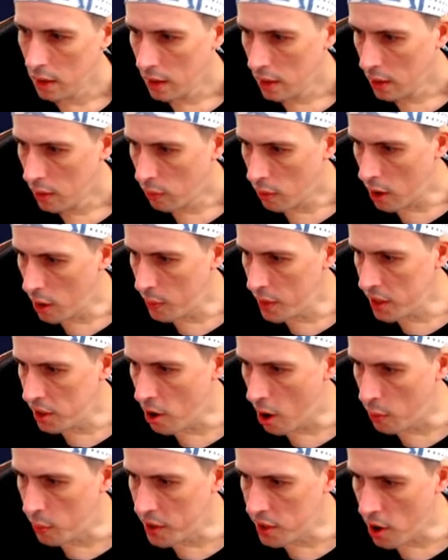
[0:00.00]
What do we
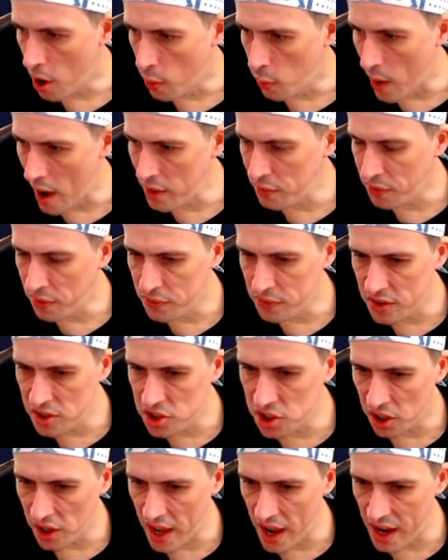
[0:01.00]
got? We got one for
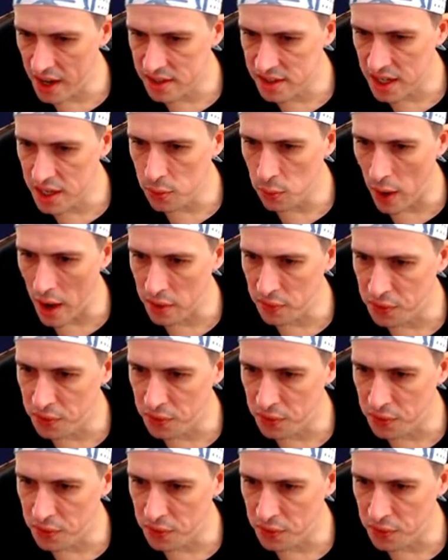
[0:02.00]
Vigilante, one for